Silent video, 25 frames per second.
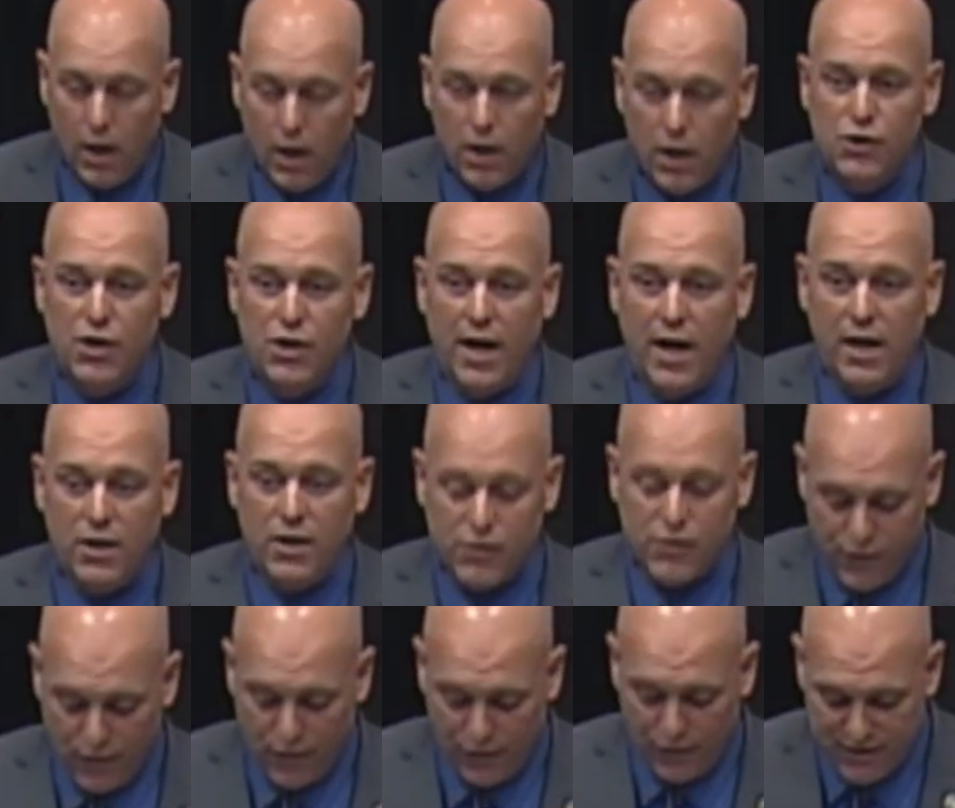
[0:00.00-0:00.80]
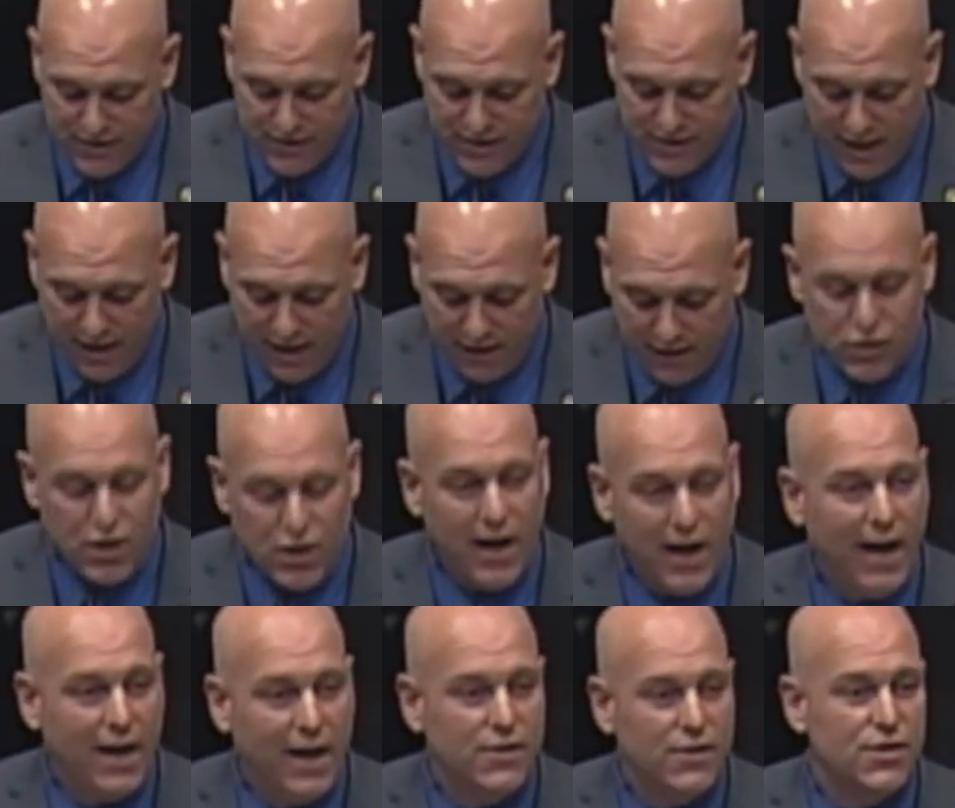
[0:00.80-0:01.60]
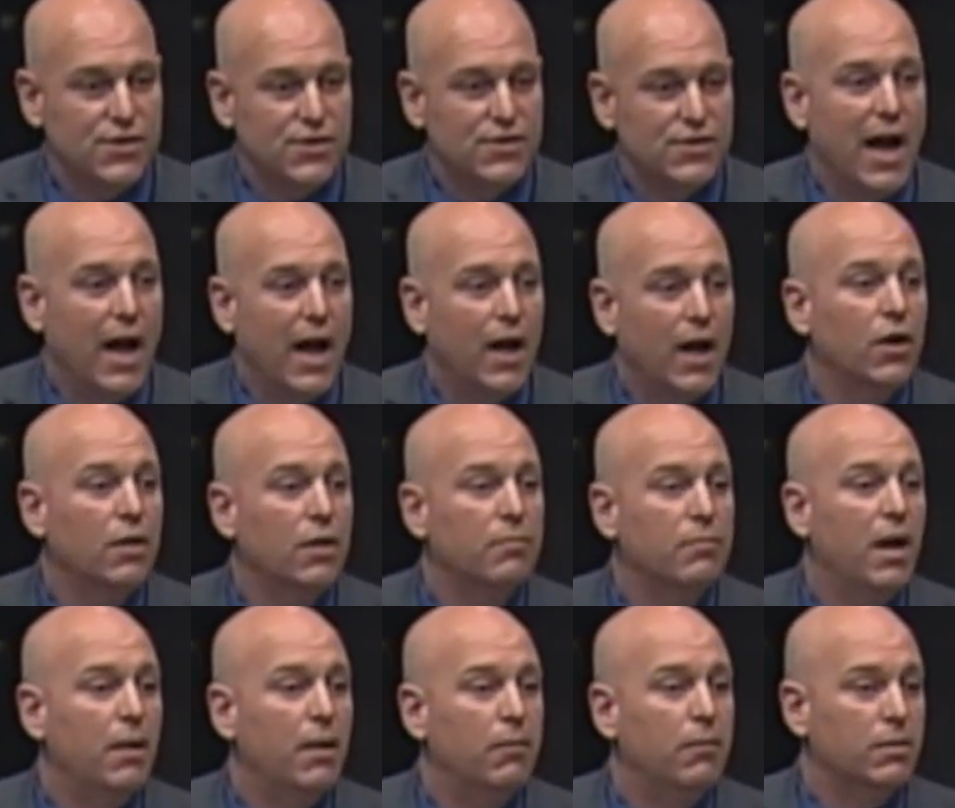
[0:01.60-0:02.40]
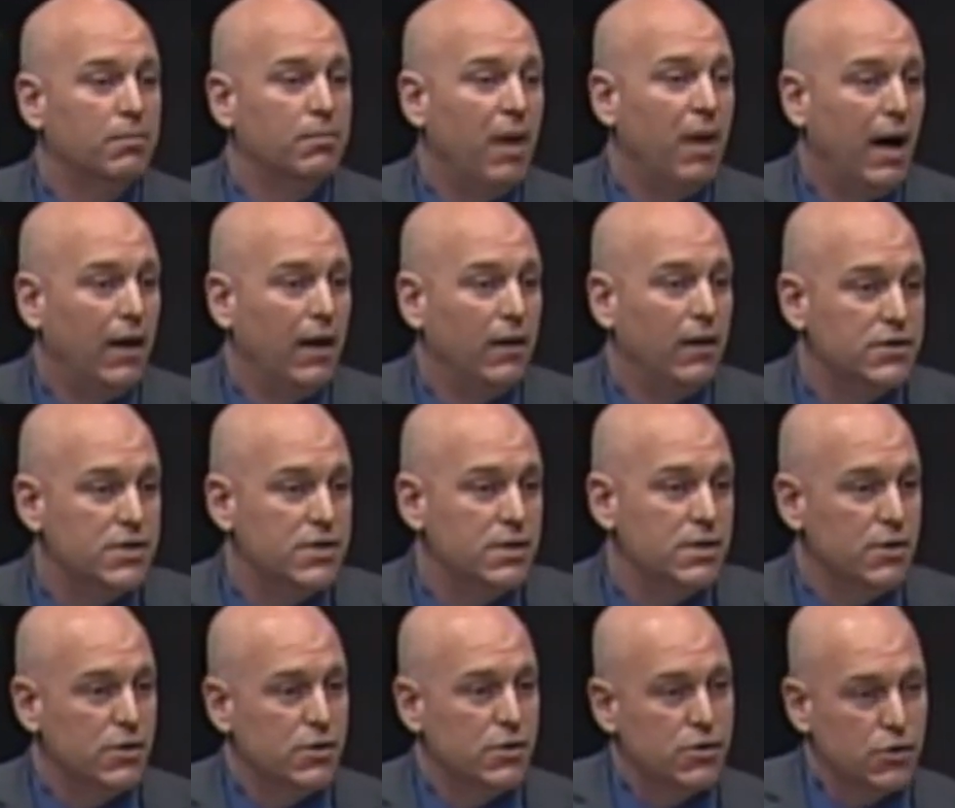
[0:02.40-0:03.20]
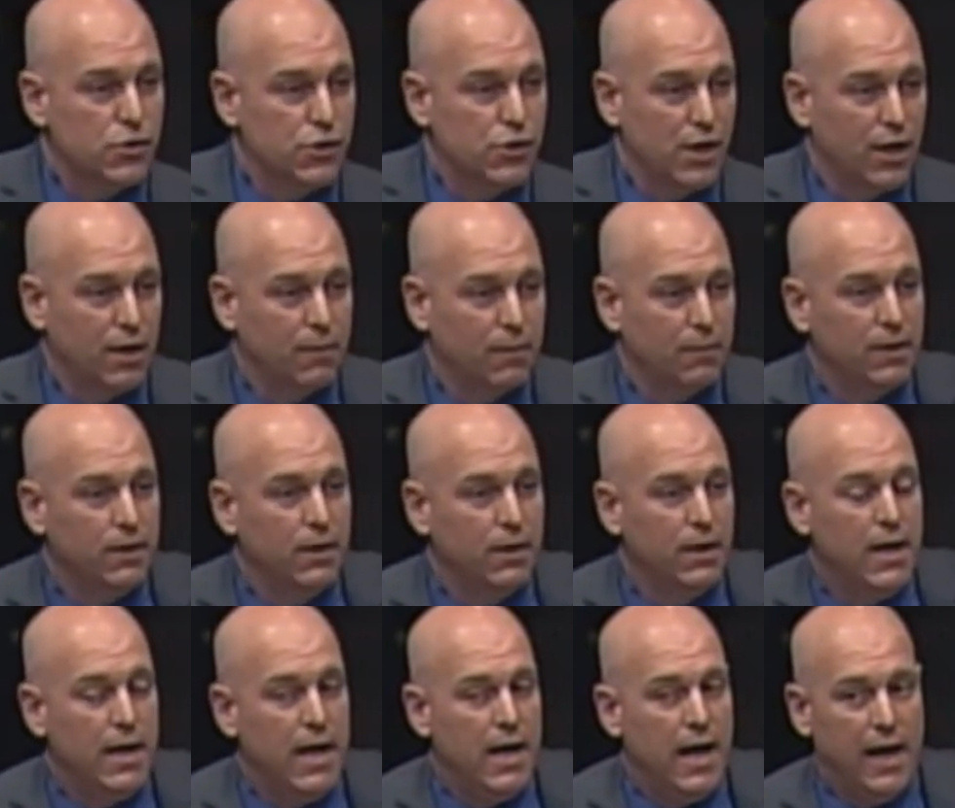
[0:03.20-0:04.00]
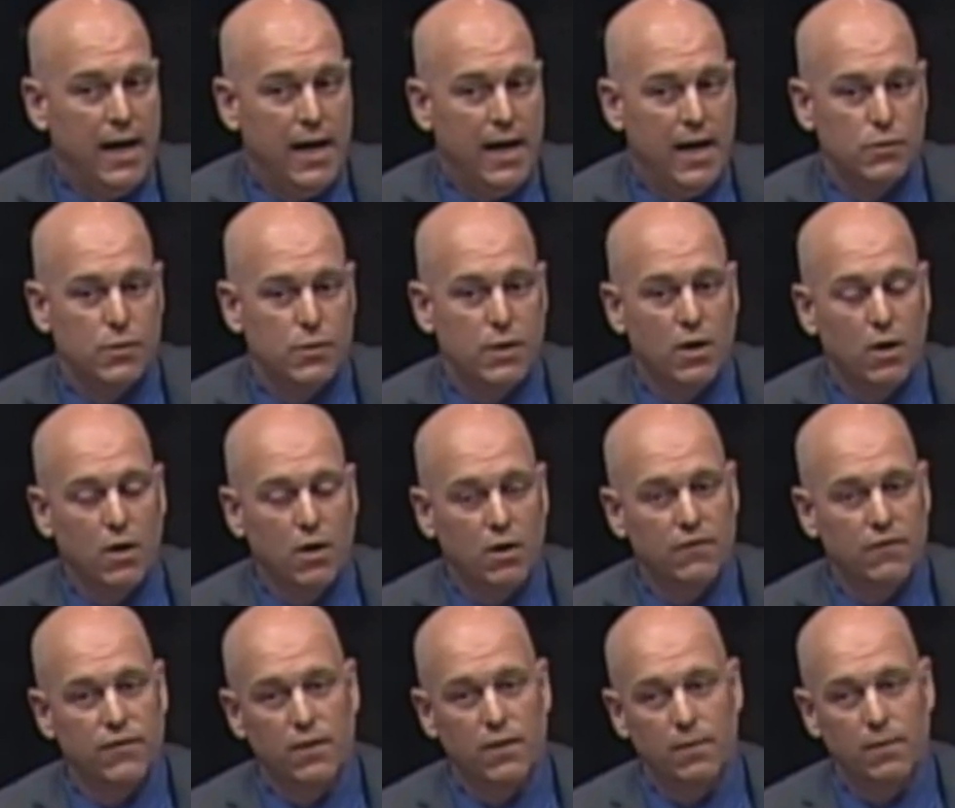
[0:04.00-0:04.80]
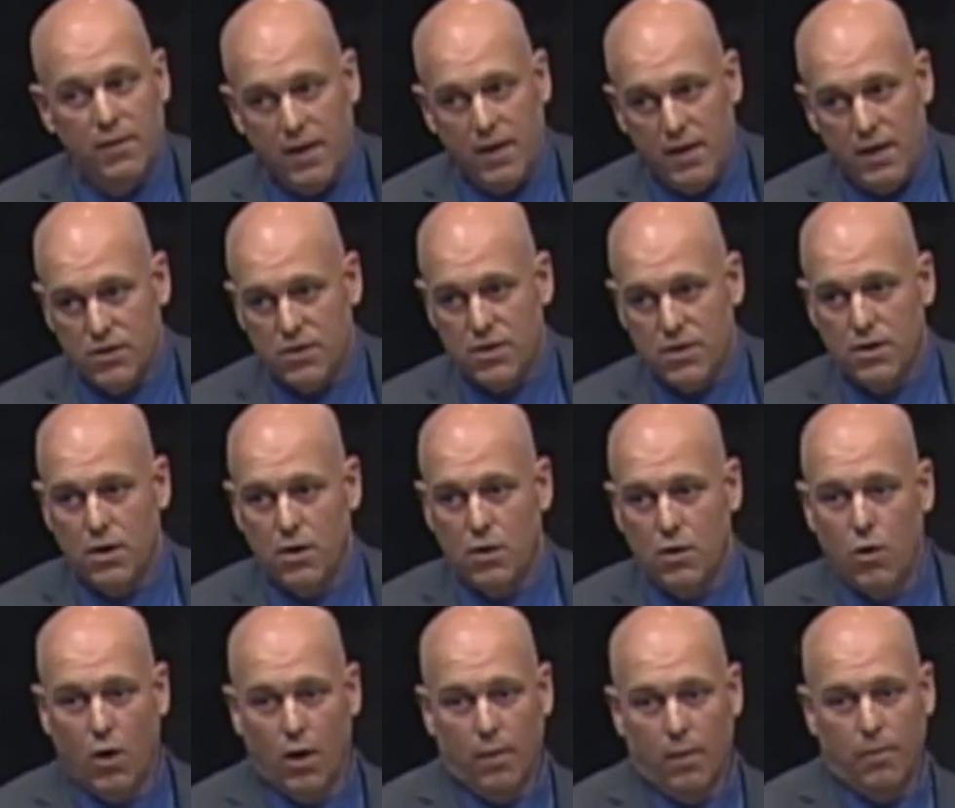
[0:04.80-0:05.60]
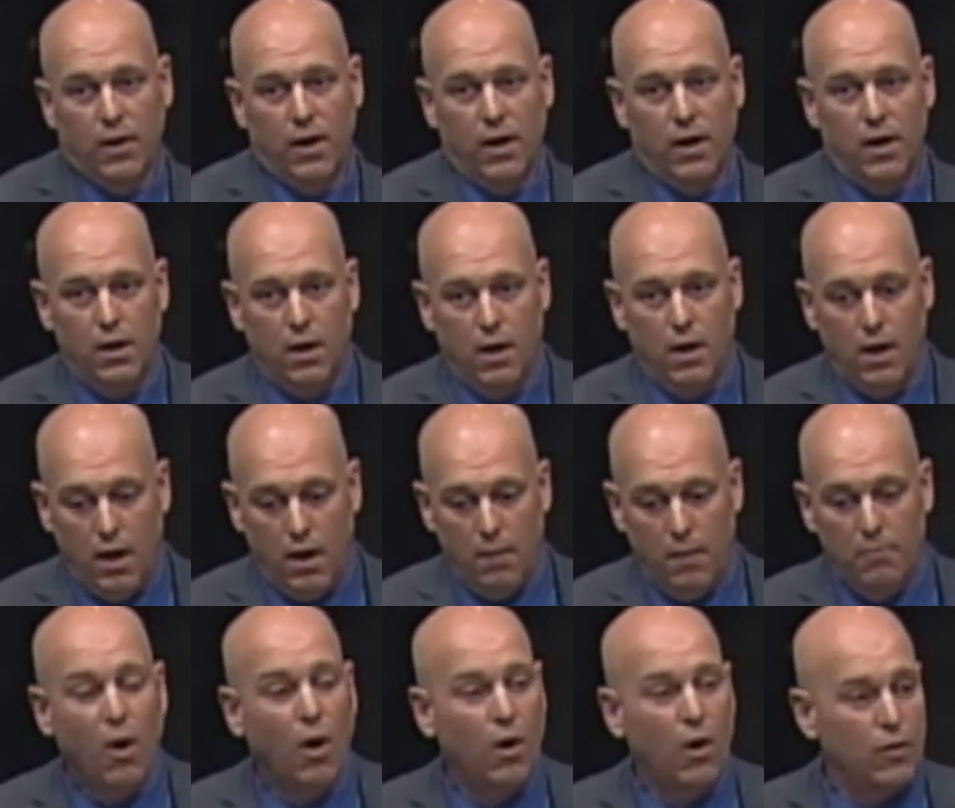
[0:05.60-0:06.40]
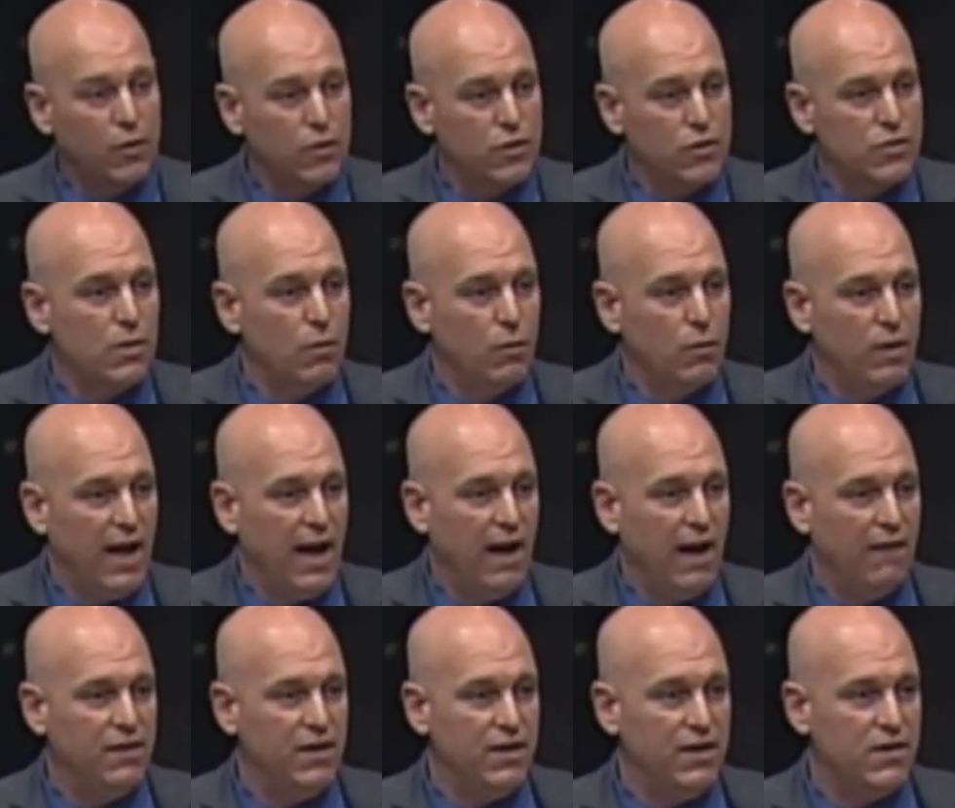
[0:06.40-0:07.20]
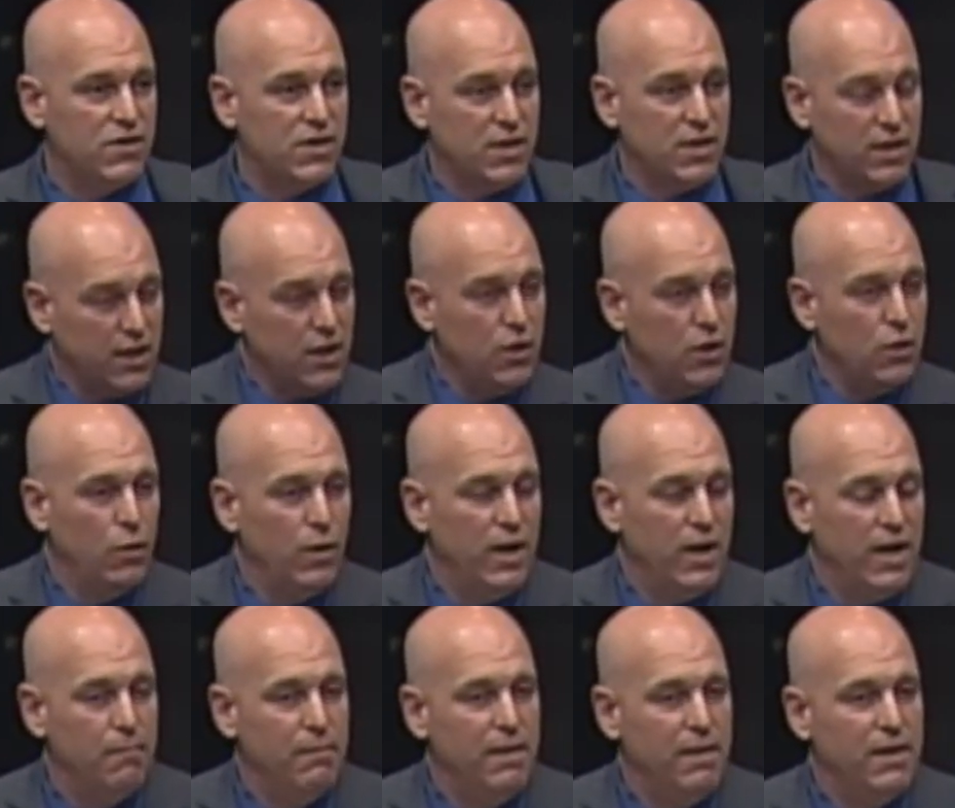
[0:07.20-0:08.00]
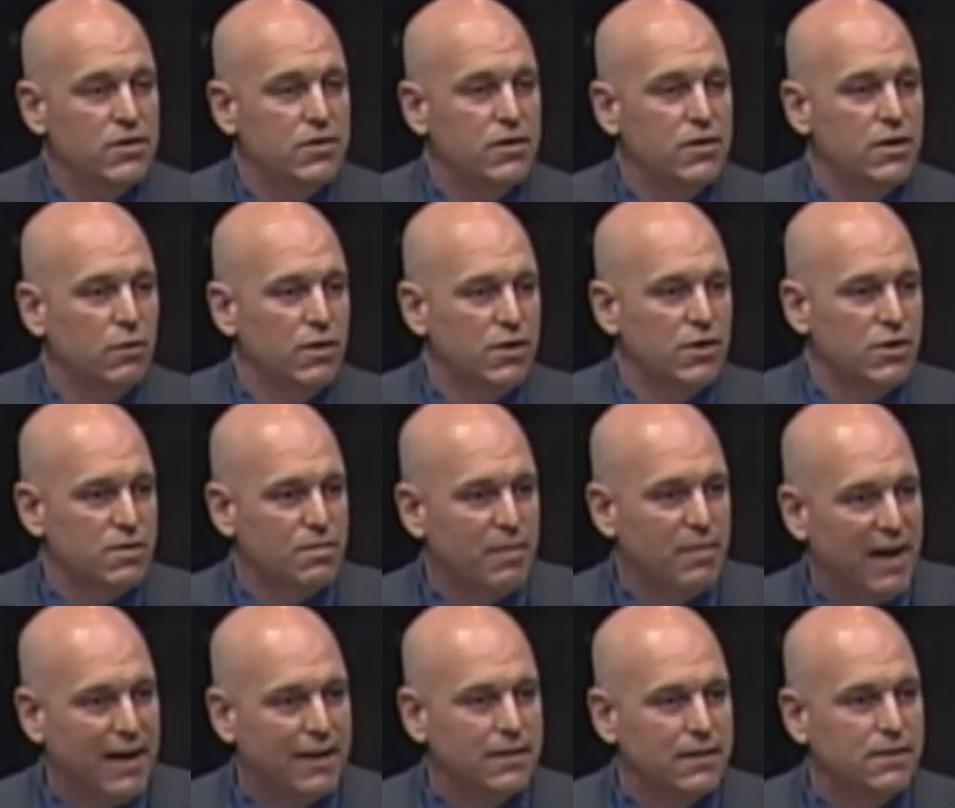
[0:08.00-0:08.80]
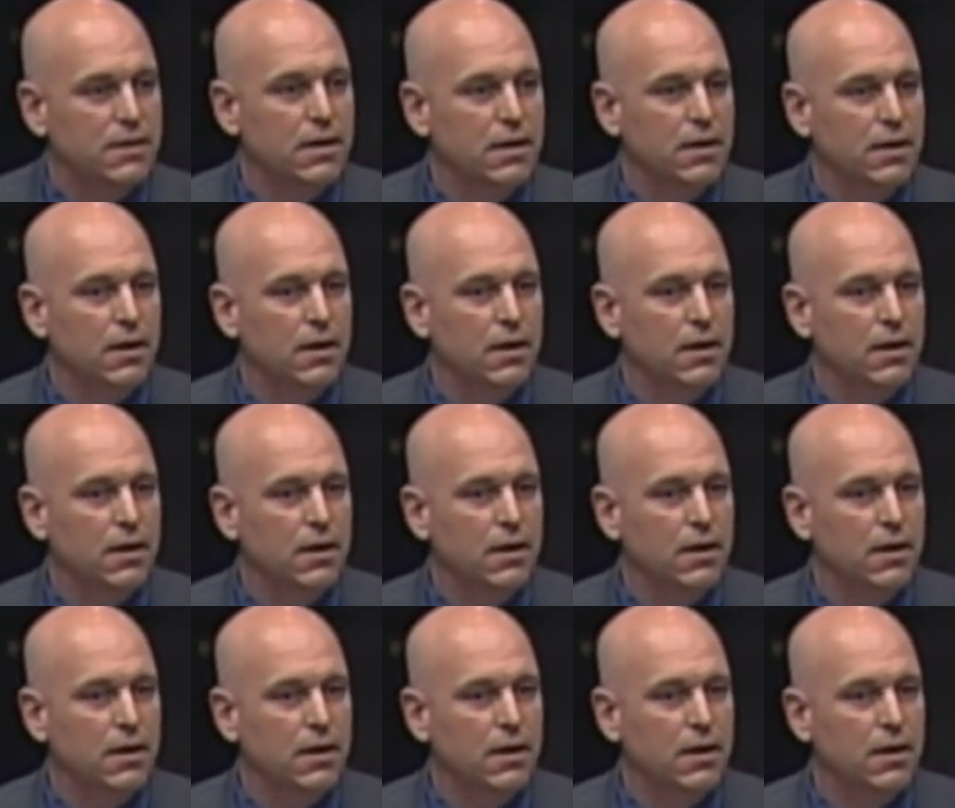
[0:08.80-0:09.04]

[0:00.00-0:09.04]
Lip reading: Change for the sake of change is not good public policy, Mr. Chairman. And as we heard from these corporate partners that we have in the city who we immensely respect,